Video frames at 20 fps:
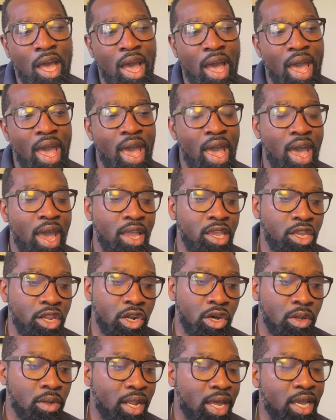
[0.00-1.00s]
And
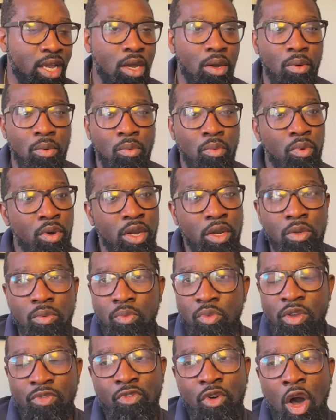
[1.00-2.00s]

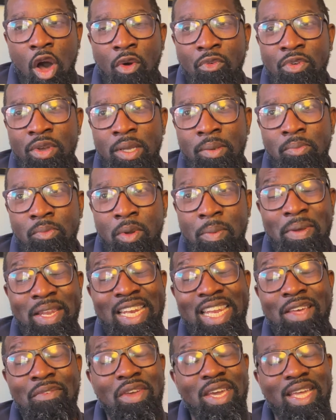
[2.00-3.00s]
we've been
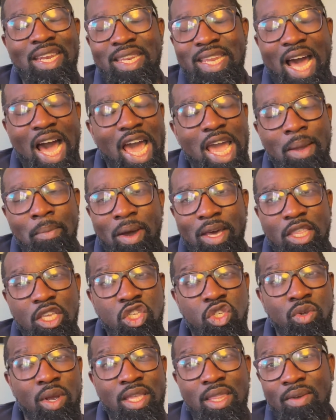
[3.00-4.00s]
living and dying by the
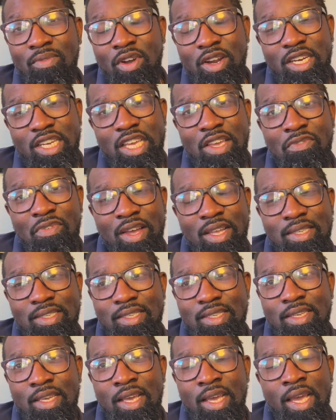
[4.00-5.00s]
strength of our
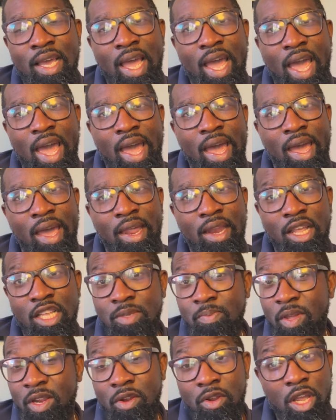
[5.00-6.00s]
defense, and it's
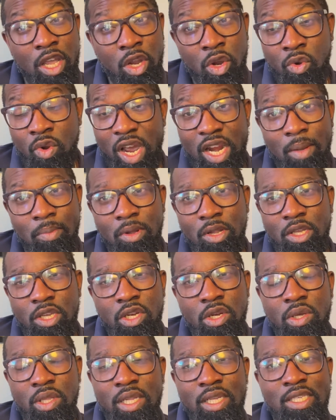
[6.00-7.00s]
been incredible.
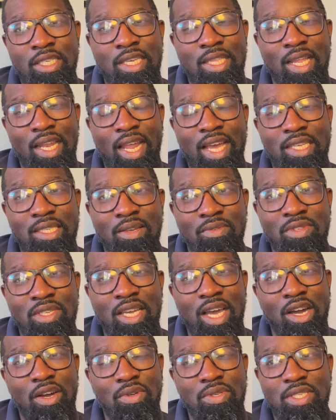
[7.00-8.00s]
Let's see the likes of
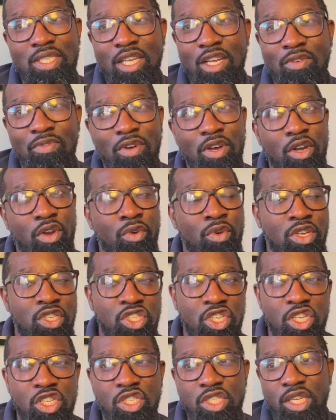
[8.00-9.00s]
Thiago Silva,
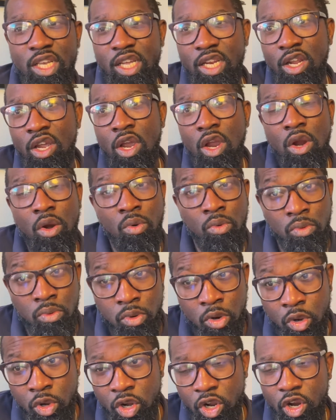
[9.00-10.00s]
Christensen,
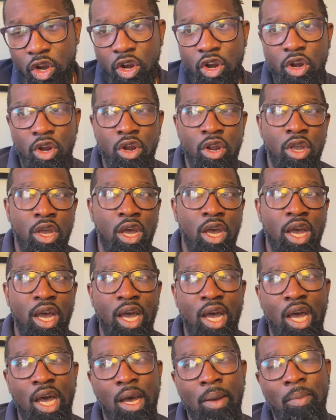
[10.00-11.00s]
Rudiger,
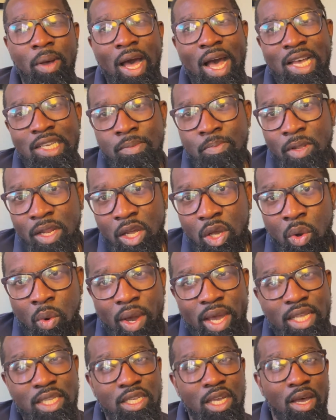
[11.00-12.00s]

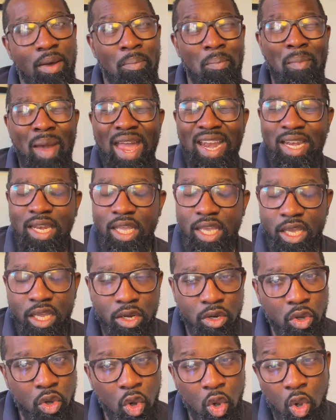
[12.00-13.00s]
Azpilicueta, Mendy
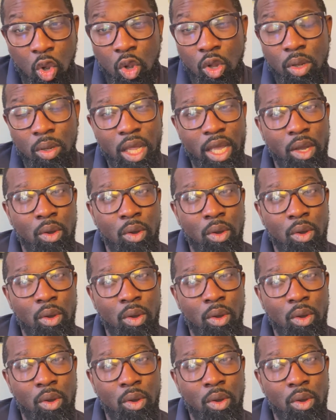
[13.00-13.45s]
in goal.